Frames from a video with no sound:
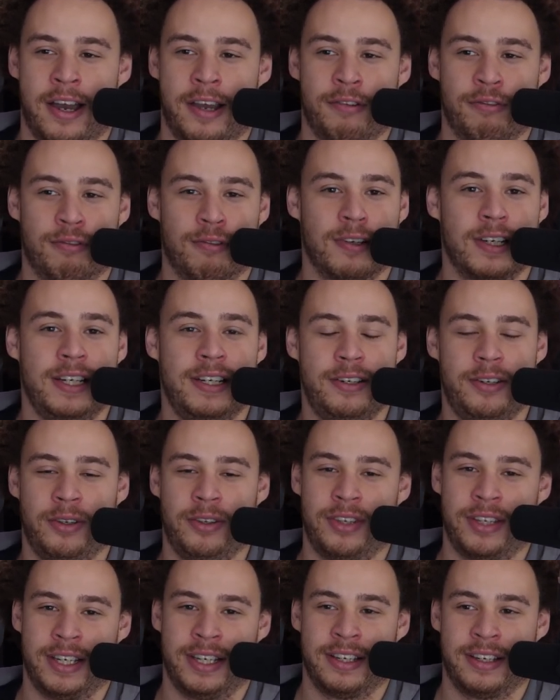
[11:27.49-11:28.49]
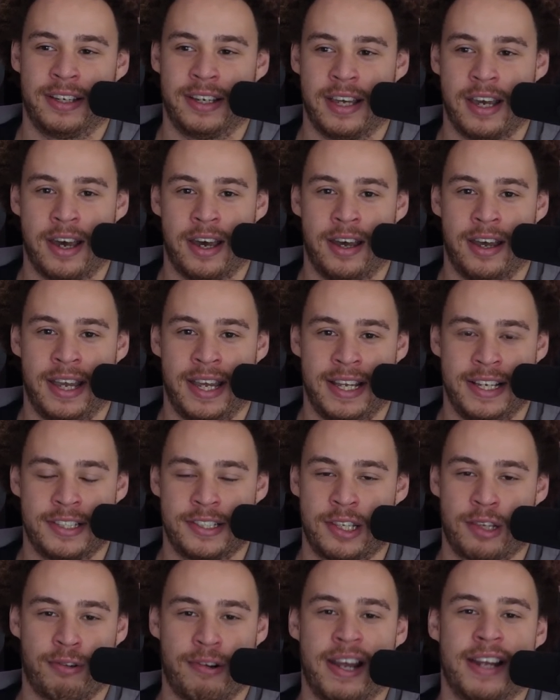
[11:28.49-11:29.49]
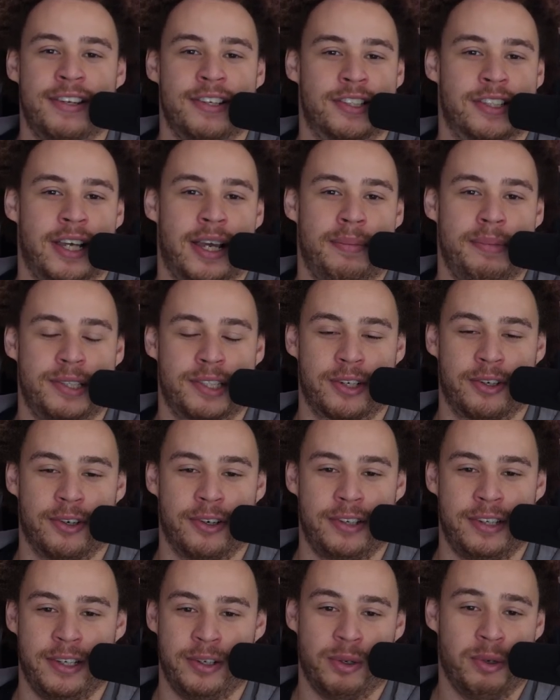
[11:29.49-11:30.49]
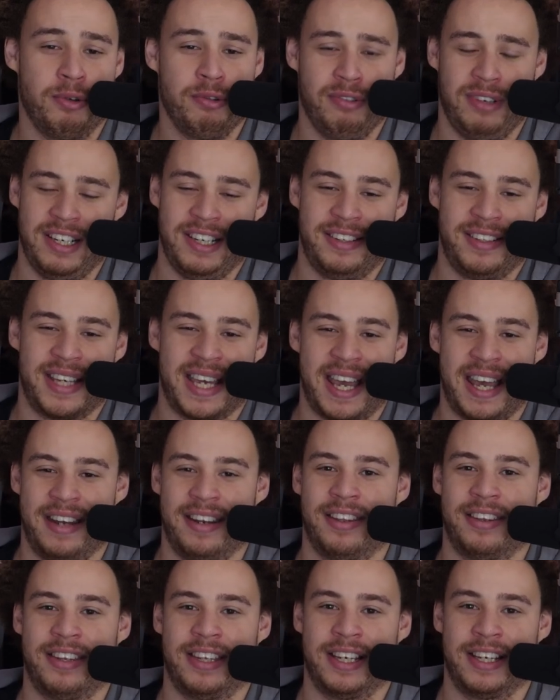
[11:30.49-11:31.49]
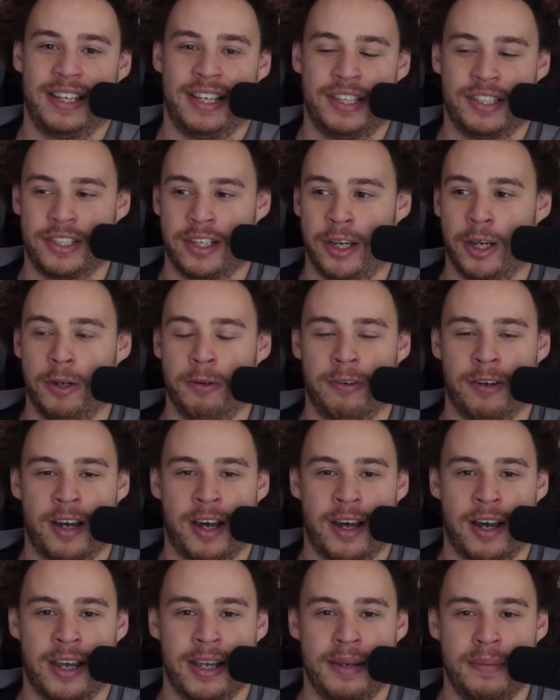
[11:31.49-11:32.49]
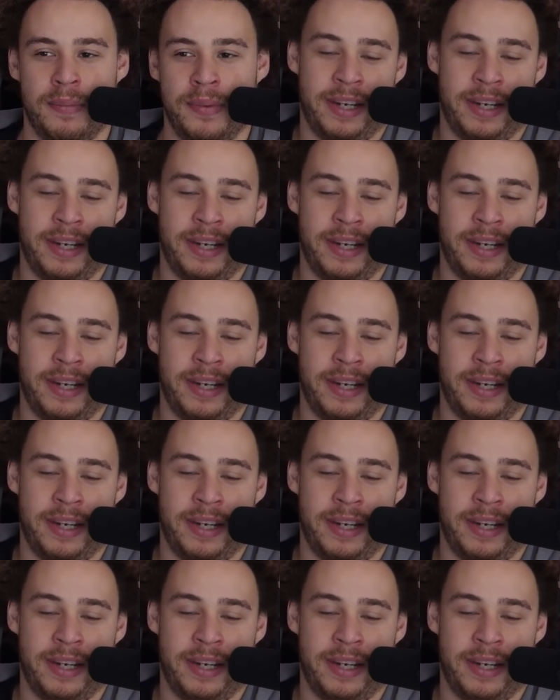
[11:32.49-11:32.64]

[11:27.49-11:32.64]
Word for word: I really do think uh, its threat to cybersecurity or really to anything is overhyped.